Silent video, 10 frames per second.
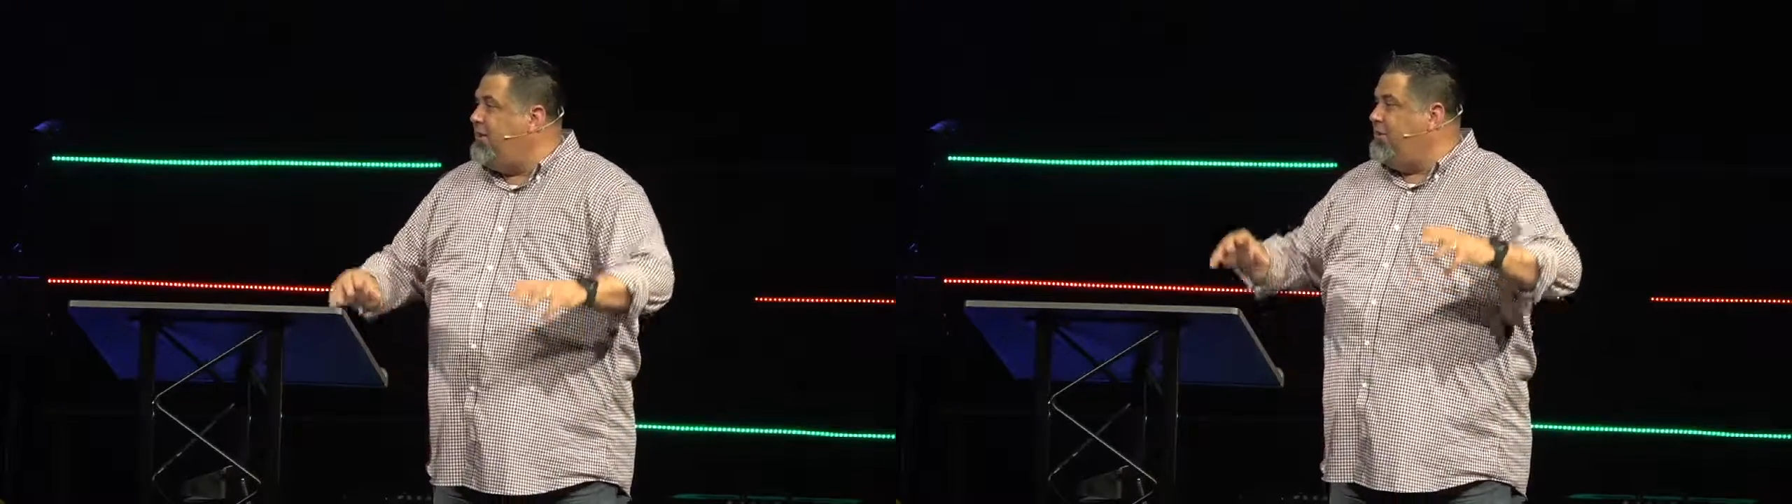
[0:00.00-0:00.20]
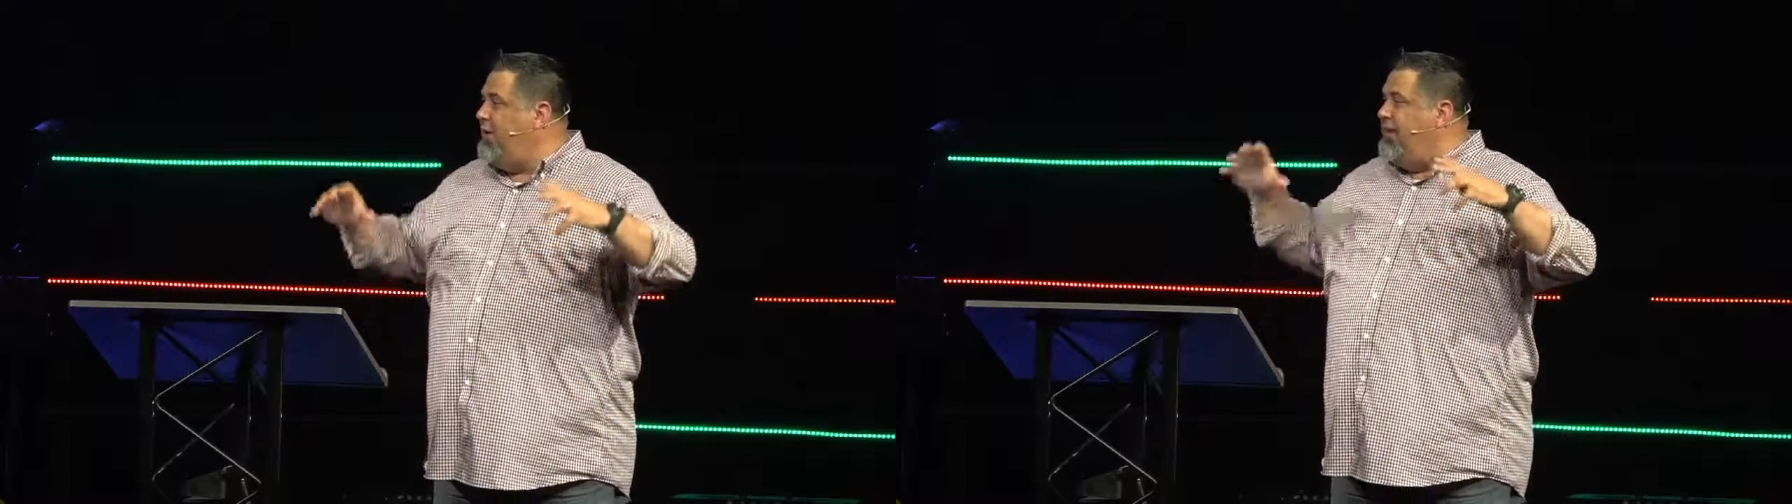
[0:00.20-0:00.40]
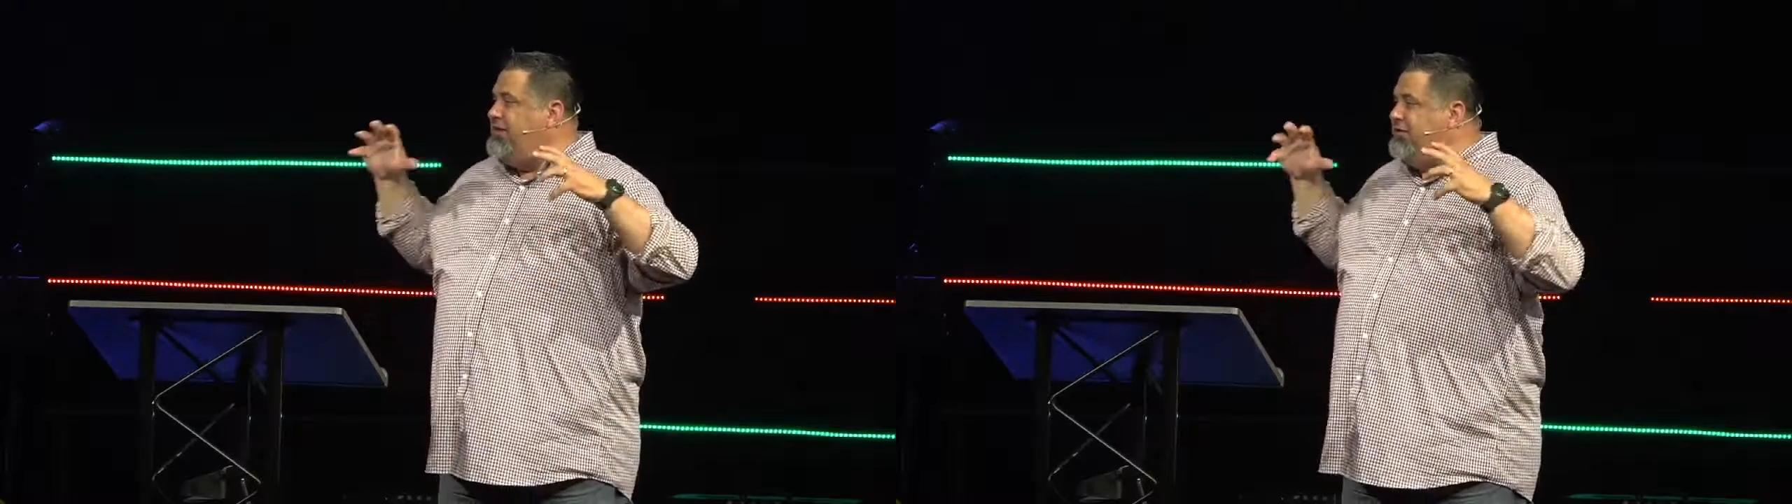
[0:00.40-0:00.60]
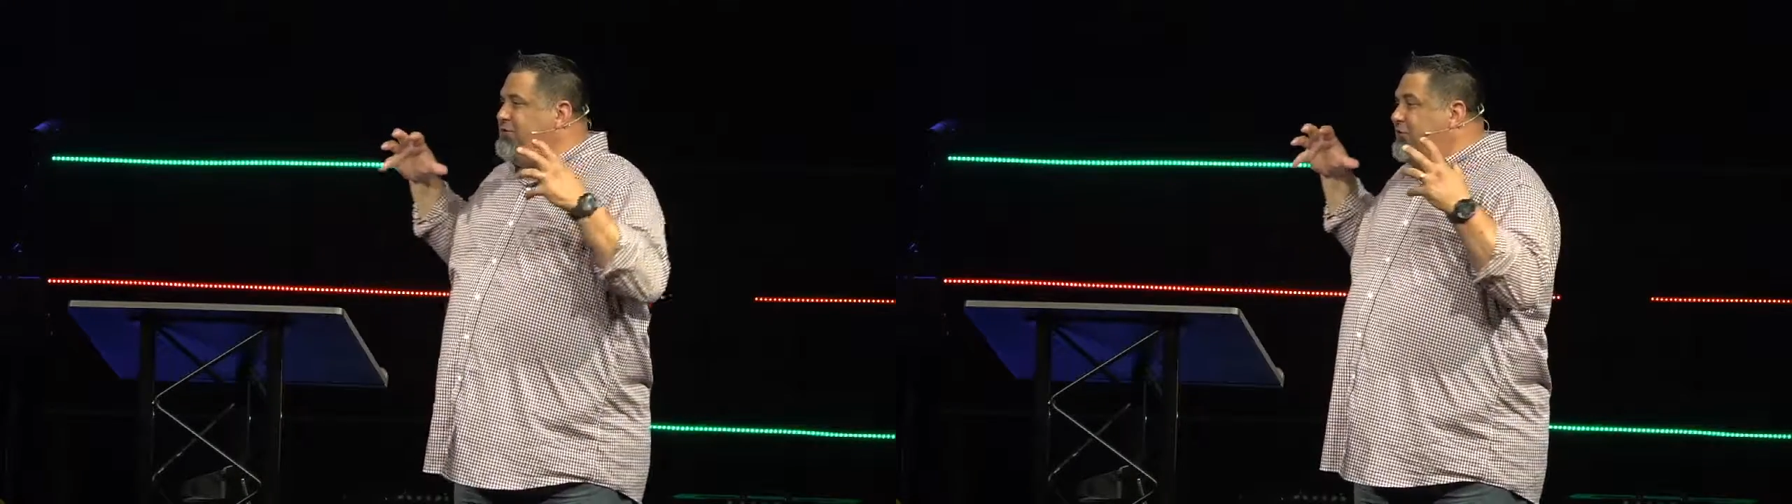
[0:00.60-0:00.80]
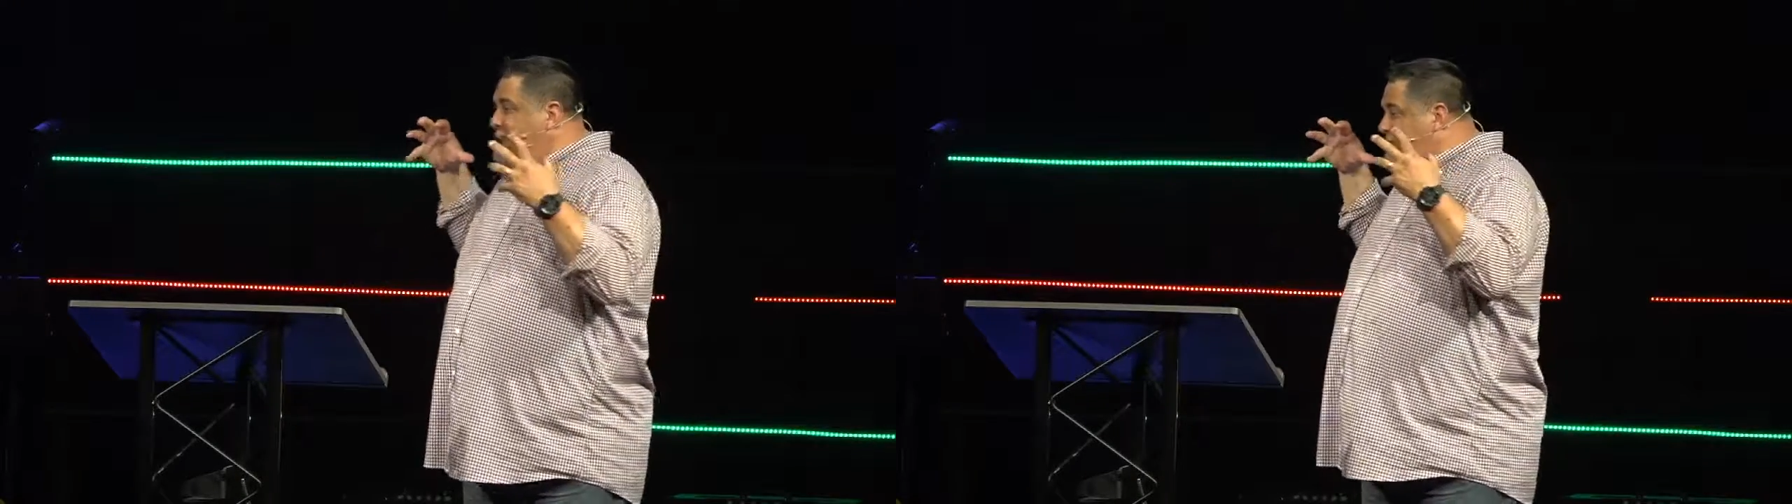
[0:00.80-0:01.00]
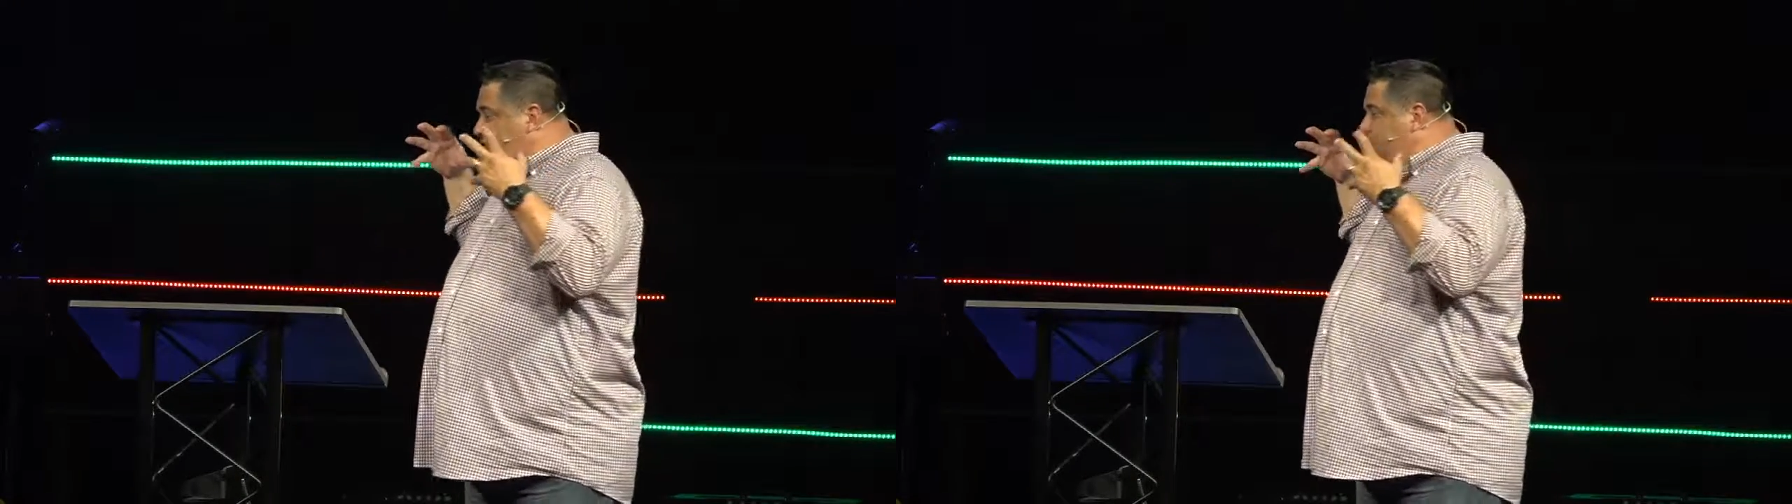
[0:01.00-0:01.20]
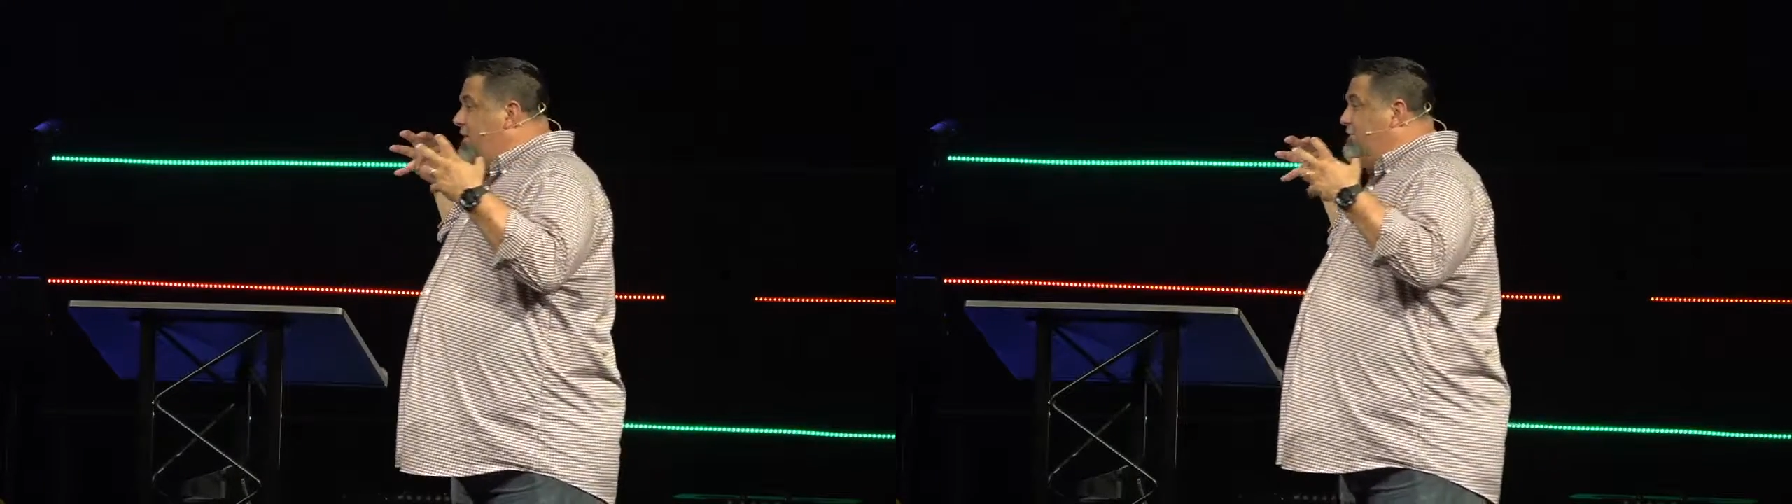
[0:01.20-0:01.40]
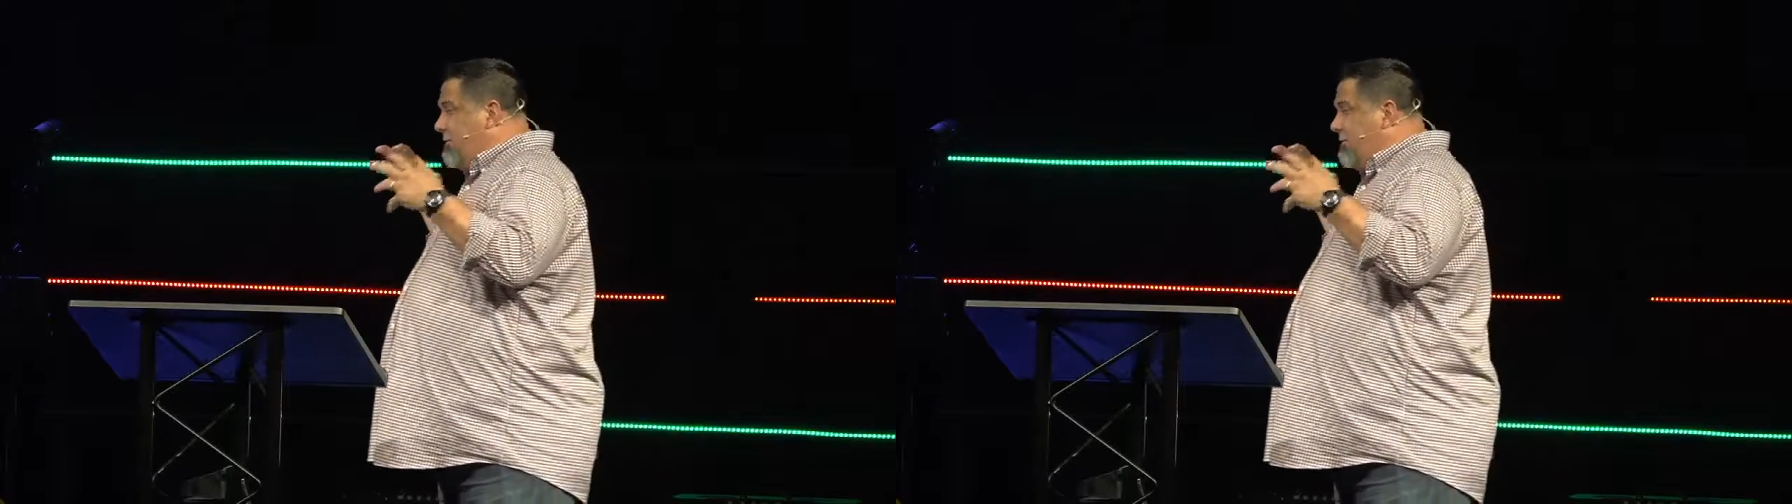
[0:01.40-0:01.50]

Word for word: You know, and there's just this.